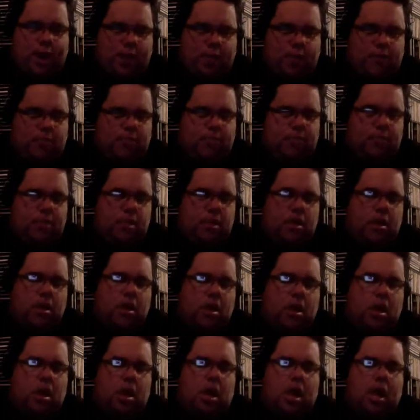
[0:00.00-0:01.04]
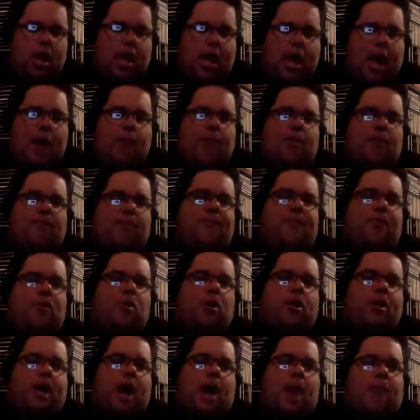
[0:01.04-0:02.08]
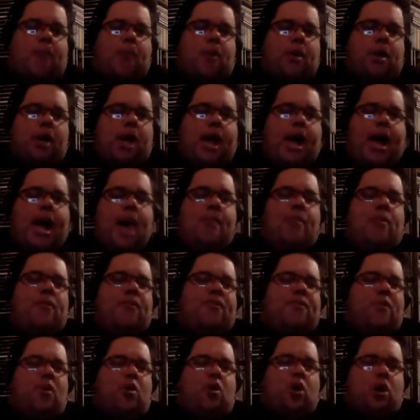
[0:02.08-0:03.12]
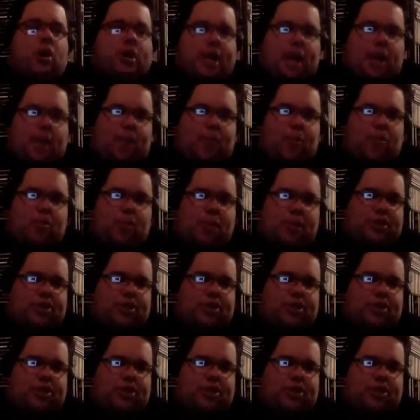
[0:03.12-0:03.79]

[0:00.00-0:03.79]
album. Have mm. Four couple Hammer 4 a couple of